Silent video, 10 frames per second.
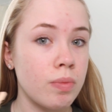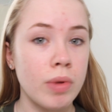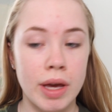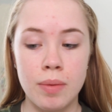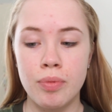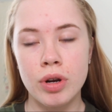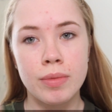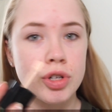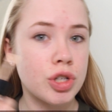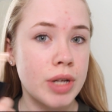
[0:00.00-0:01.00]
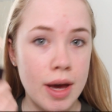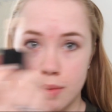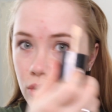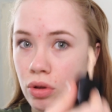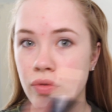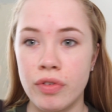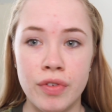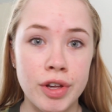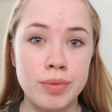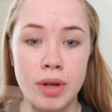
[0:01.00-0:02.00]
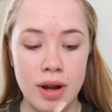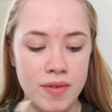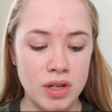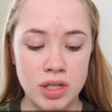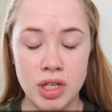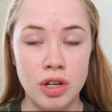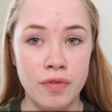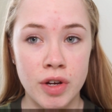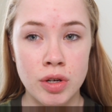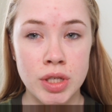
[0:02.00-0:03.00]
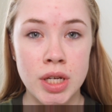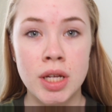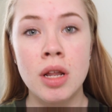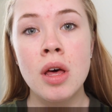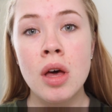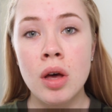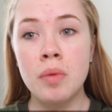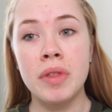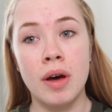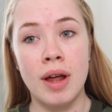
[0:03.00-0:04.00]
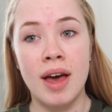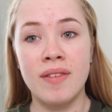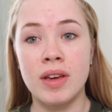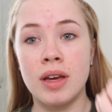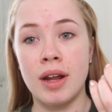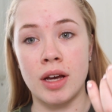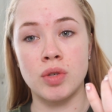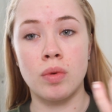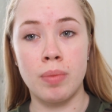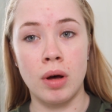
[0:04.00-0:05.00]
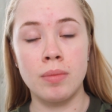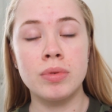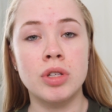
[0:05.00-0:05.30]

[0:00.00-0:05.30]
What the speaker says: like pretty much dab it all over your face without having to stick your fingers in it, without having an actual pump.